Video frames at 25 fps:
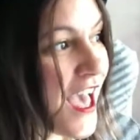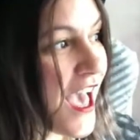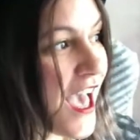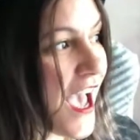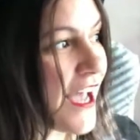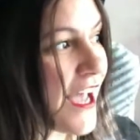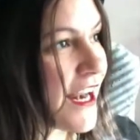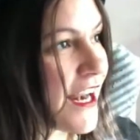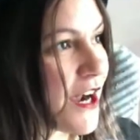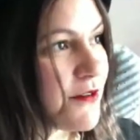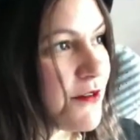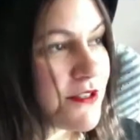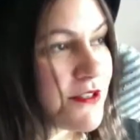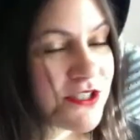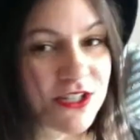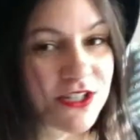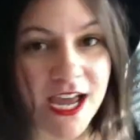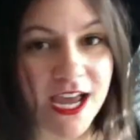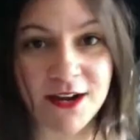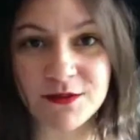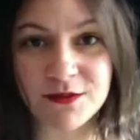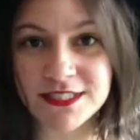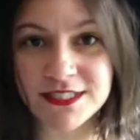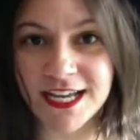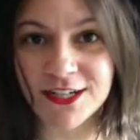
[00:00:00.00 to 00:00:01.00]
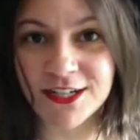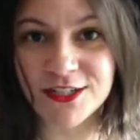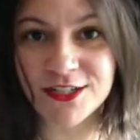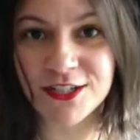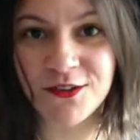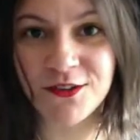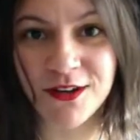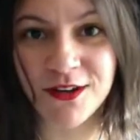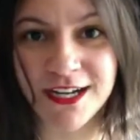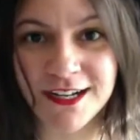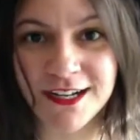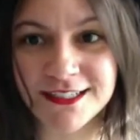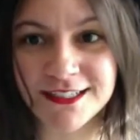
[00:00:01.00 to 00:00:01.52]
and I was I was actually
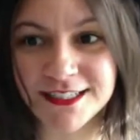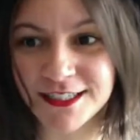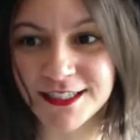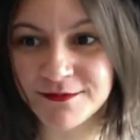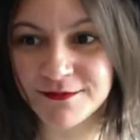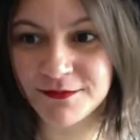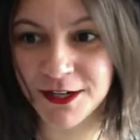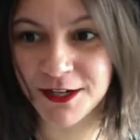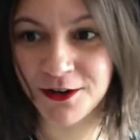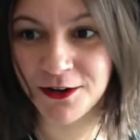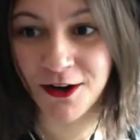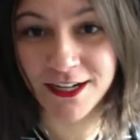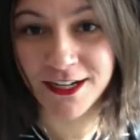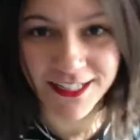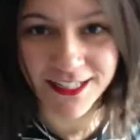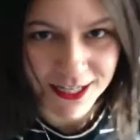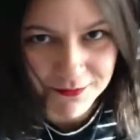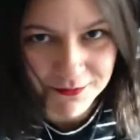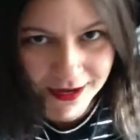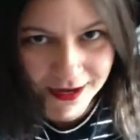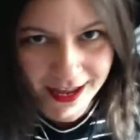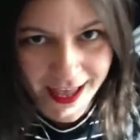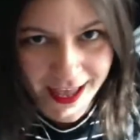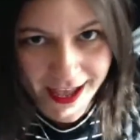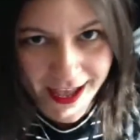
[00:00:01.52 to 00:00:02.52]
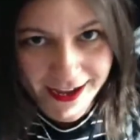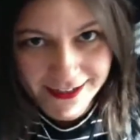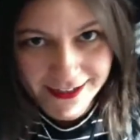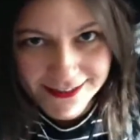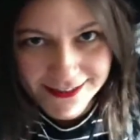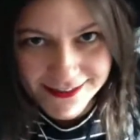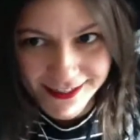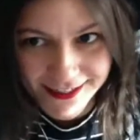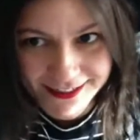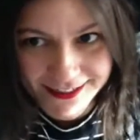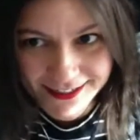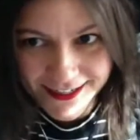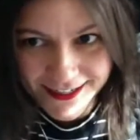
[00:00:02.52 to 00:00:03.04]
going out to my car to get my hat
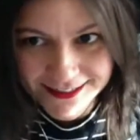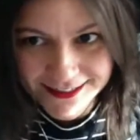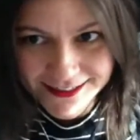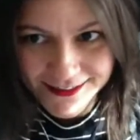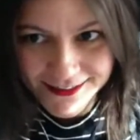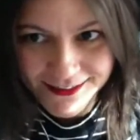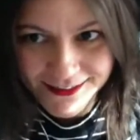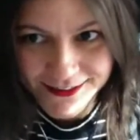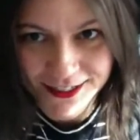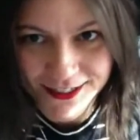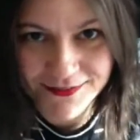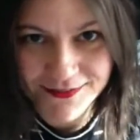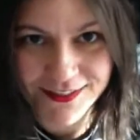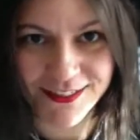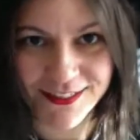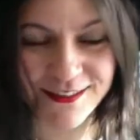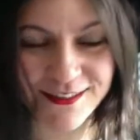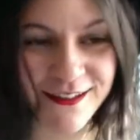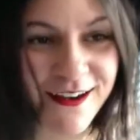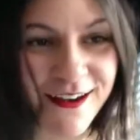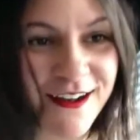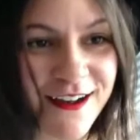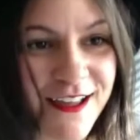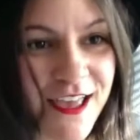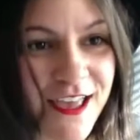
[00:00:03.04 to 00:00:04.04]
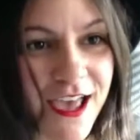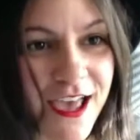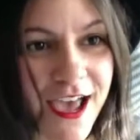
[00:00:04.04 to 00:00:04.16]
cuz I had accidentally left it in there